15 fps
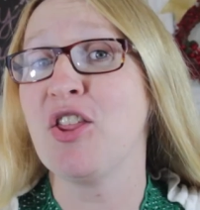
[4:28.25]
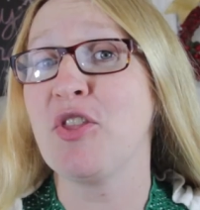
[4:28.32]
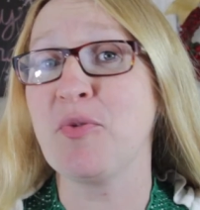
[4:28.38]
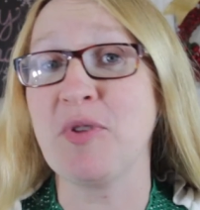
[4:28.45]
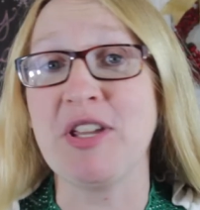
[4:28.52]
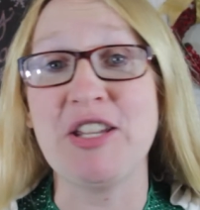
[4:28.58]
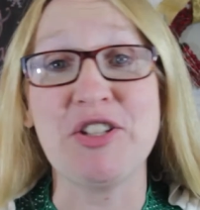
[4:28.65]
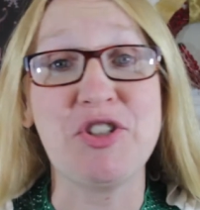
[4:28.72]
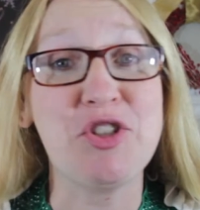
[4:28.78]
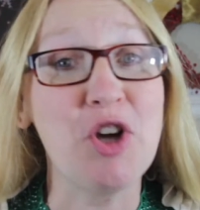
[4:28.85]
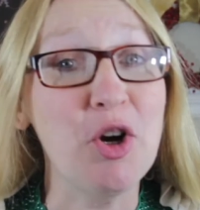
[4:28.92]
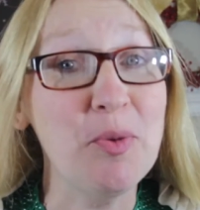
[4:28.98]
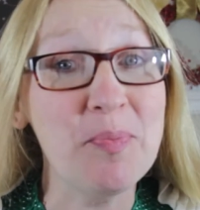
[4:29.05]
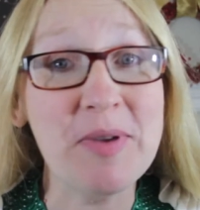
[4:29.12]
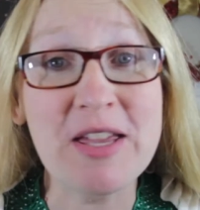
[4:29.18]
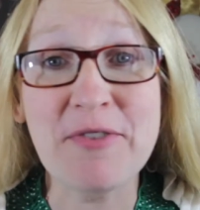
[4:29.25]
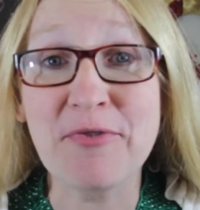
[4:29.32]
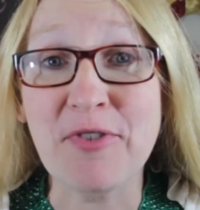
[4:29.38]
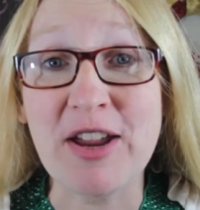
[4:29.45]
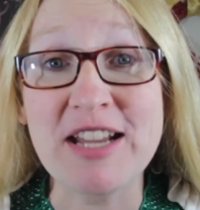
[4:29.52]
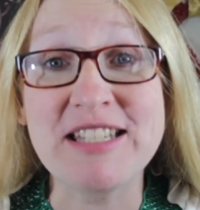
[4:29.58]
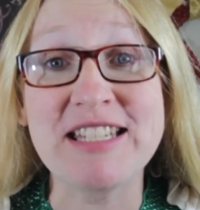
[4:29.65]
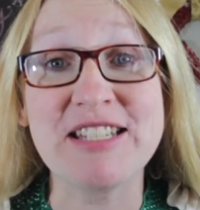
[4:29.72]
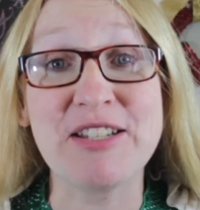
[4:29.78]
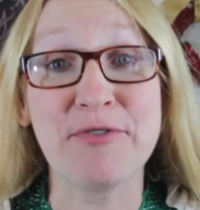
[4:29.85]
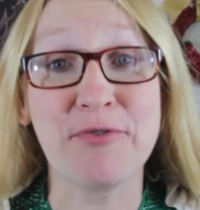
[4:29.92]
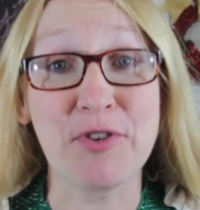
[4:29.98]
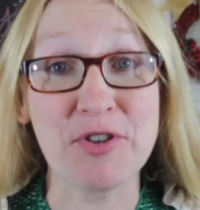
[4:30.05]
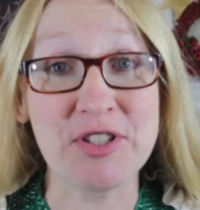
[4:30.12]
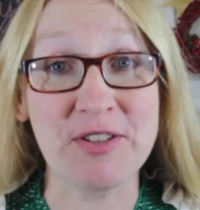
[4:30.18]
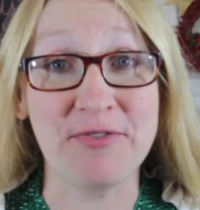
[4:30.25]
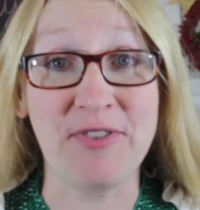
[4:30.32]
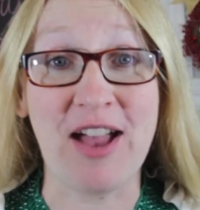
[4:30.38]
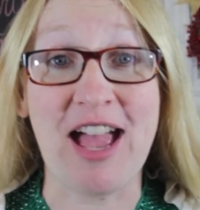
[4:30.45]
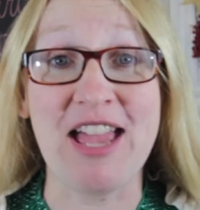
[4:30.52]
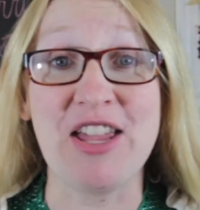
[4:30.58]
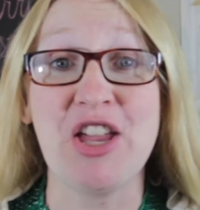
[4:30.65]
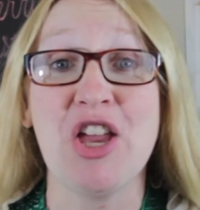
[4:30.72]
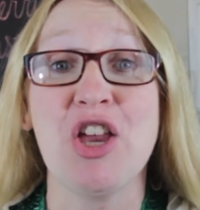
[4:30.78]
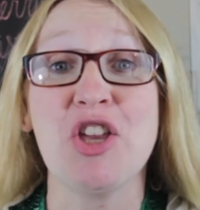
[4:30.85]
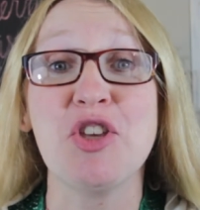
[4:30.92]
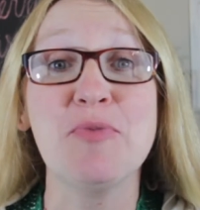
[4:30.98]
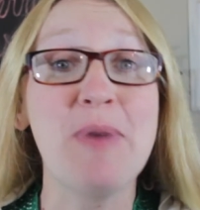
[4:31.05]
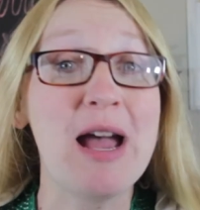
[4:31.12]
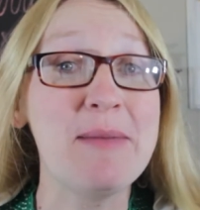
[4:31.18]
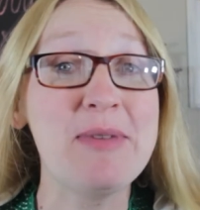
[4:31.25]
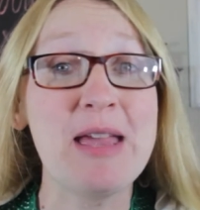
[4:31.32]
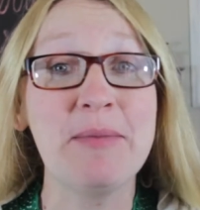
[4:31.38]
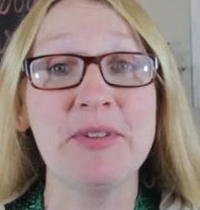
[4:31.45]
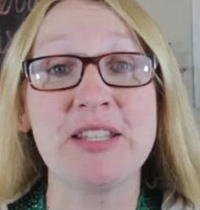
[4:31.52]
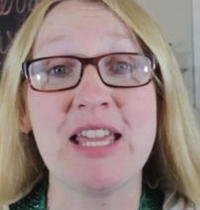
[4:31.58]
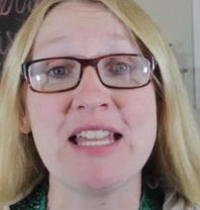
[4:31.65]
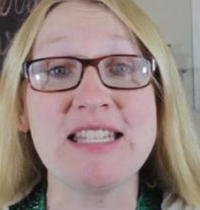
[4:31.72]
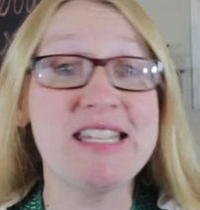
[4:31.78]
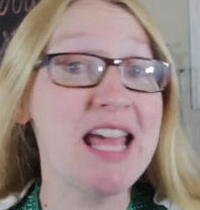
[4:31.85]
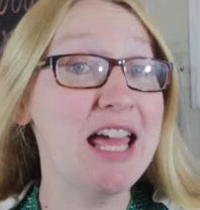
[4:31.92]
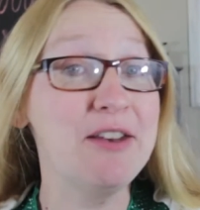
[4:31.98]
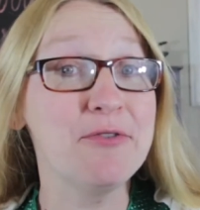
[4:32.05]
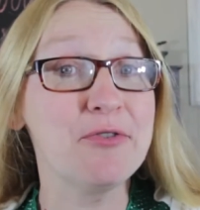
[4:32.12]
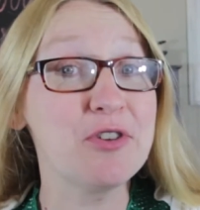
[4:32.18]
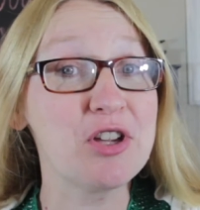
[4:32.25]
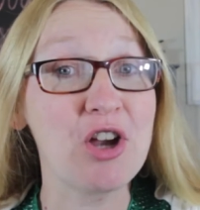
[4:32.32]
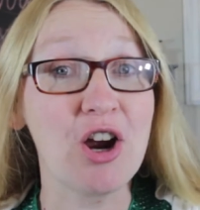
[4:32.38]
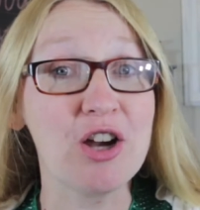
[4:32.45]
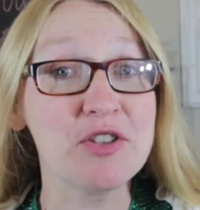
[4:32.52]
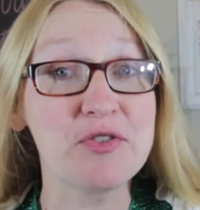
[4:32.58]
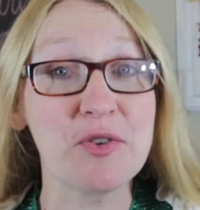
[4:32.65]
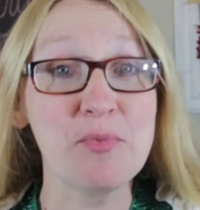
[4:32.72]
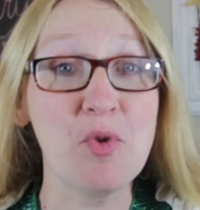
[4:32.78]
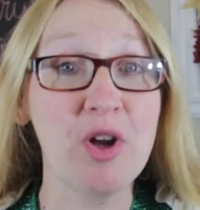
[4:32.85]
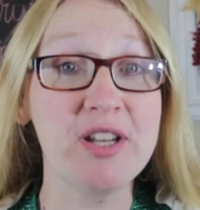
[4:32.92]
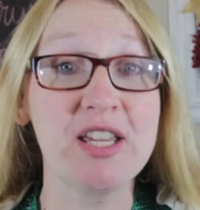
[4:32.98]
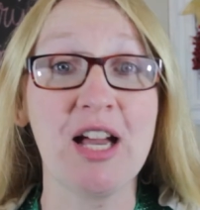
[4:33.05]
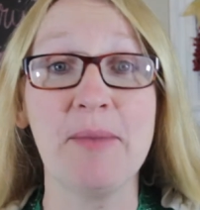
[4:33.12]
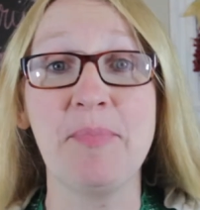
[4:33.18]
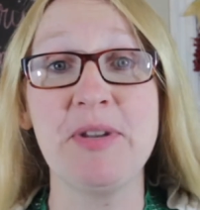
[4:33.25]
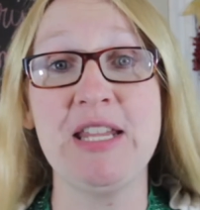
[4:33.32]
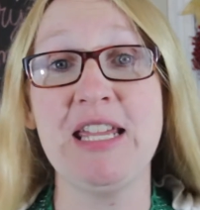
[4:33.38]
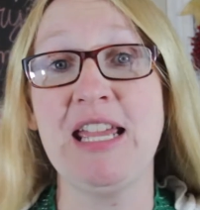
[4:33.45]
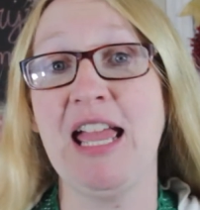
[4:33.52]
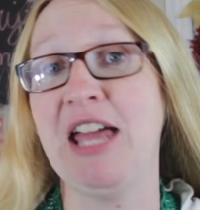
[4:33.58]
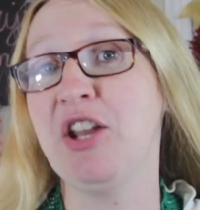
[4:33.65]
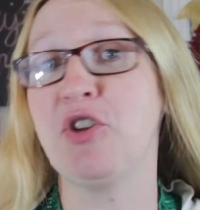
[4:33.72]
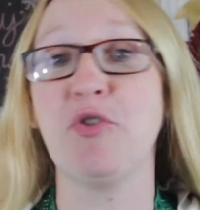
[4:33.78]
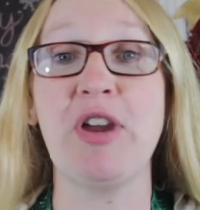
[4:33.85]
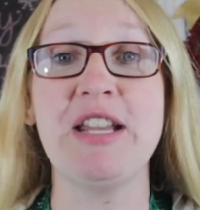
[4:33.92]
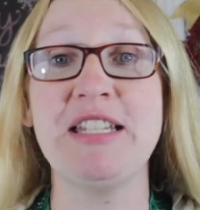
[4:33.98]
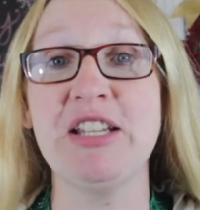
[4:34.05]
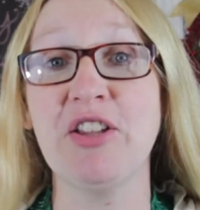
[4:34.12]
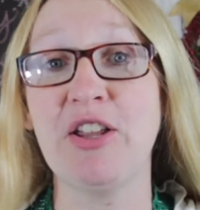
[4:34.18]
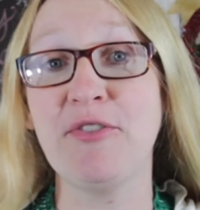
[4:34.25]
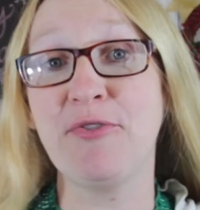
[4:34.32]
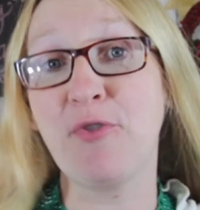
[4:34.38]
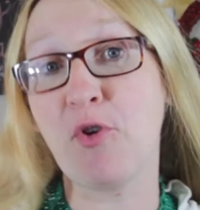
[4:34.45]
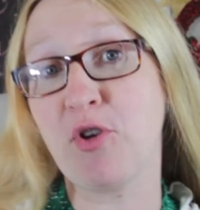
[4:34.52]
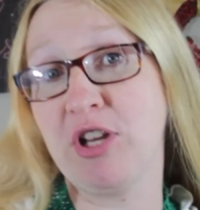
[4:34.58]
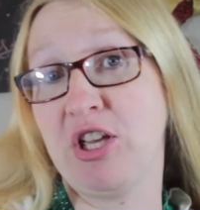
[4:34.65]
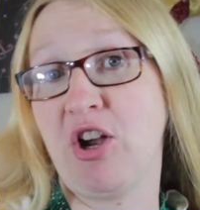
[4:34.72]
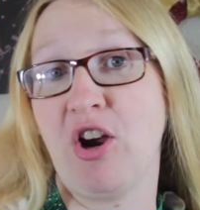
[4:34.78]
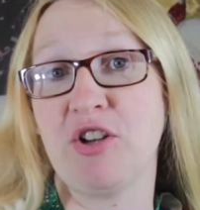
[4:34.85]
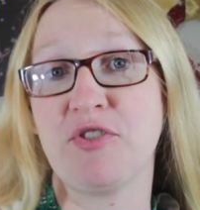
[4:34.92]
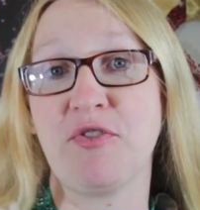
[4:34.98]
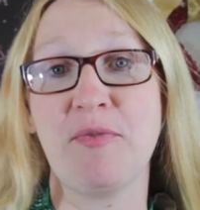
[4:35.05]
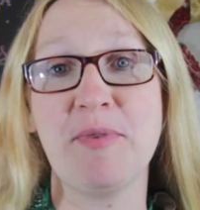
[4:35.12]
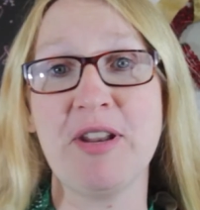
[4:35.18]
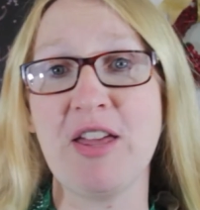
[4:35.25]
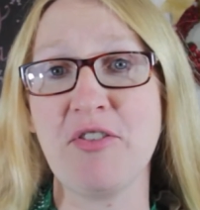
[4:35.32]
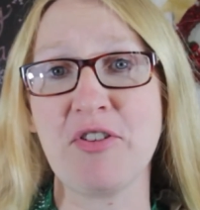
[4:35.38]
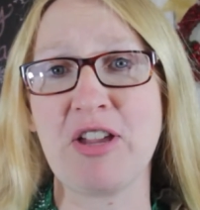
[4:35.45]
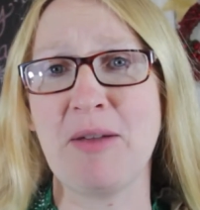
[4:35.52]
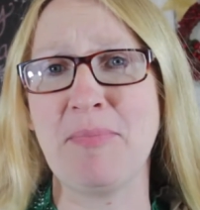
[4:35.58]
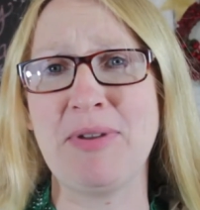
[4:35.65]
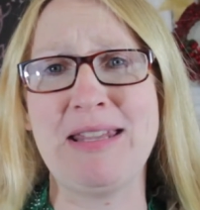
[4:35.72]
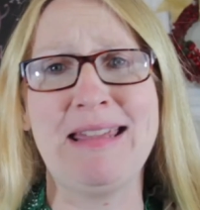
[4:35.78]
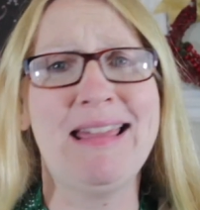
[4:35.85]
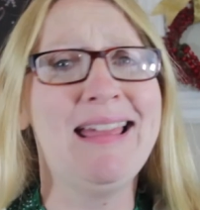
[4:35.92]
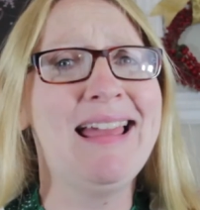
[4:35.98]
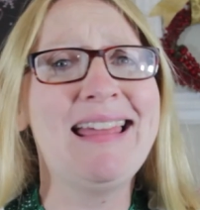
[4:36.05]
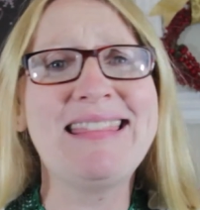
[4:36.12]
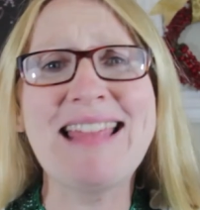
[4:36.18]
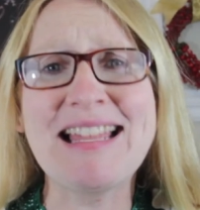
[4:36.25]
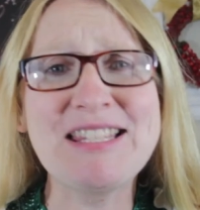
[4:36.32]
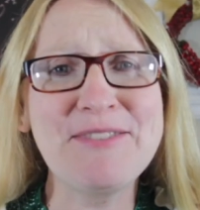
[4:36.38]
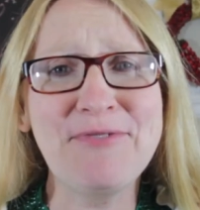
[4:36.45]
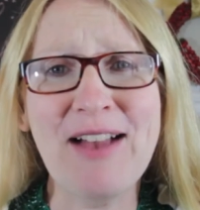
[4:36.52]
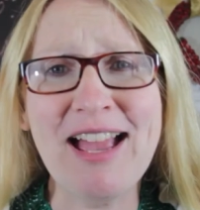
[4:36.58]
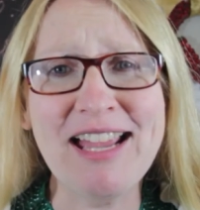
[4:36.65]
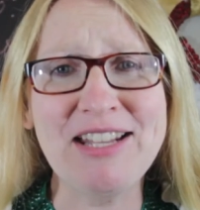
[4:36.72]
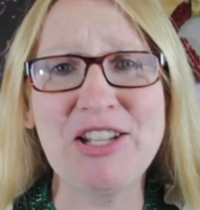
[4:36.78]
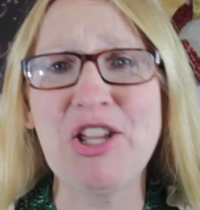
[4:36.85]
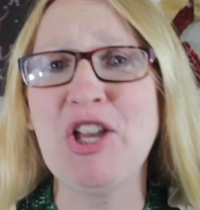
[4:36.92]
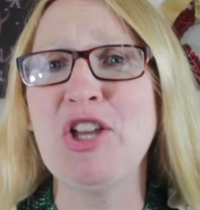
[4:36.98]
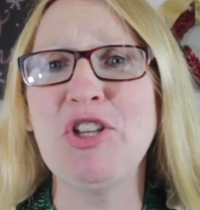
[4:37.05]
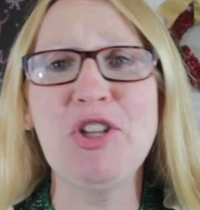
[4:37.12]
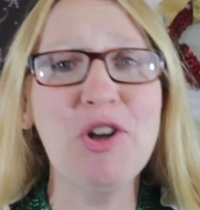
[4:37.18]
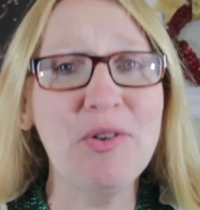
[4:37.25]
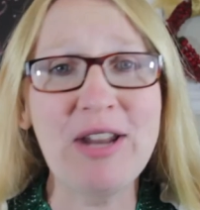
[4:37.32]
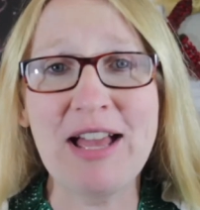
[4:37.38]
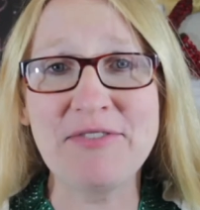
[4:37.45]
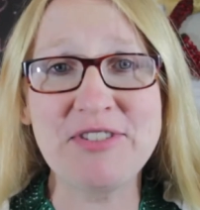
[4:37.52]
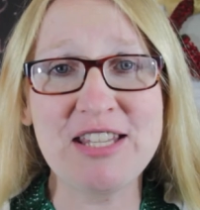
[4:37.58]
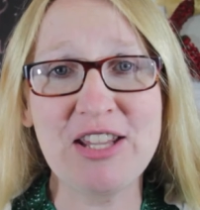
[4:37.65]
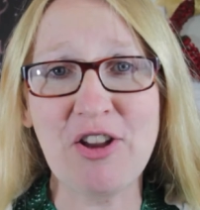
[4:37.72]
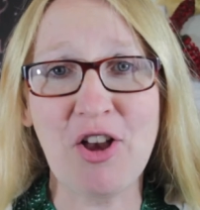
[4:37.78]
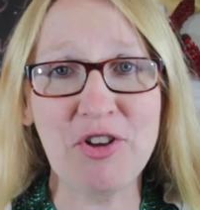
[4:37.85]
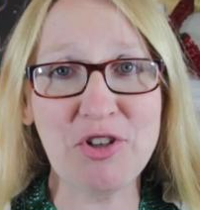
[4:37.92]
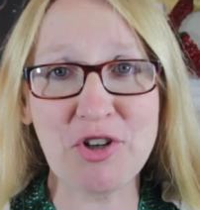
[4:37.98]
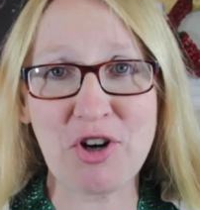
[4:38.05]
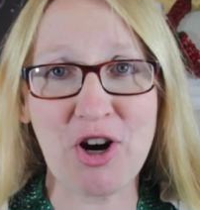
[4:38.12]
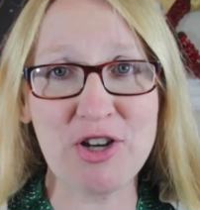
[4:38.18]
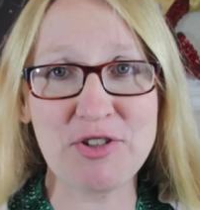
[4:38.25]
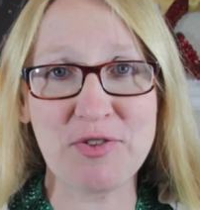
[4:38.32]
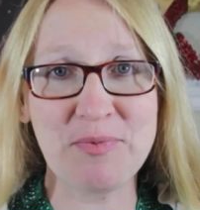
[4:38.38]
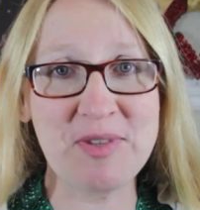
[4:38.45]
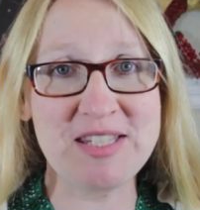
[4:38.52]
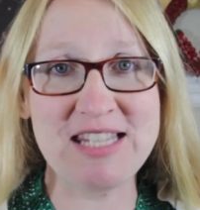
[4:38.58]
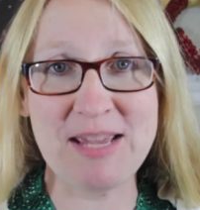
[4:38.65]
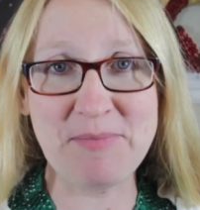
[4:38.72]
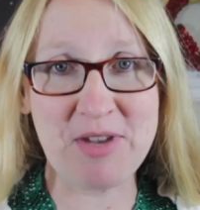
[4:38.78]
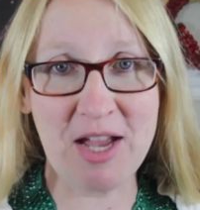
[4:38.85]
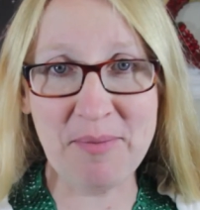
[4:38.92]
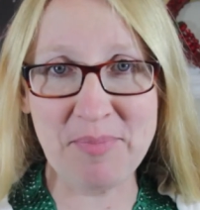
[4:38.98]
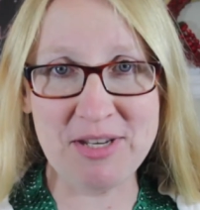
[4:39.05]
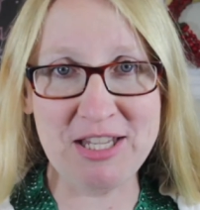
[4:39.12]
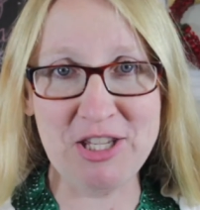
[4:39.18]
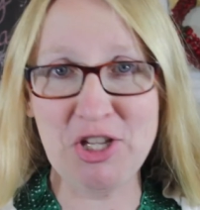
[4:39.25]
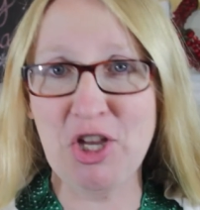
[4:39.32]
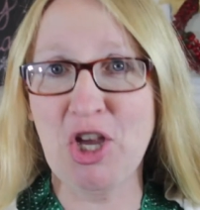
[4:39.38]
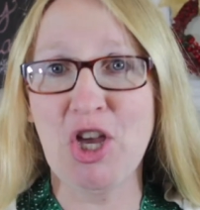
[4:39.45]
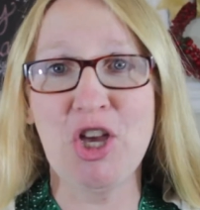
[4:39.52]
3, don't be afraid to diversify. You might be able to get 10 free cards from one company and a great deal on 40 cards from another company. That's fine. You don't have to get all your cards from the same company.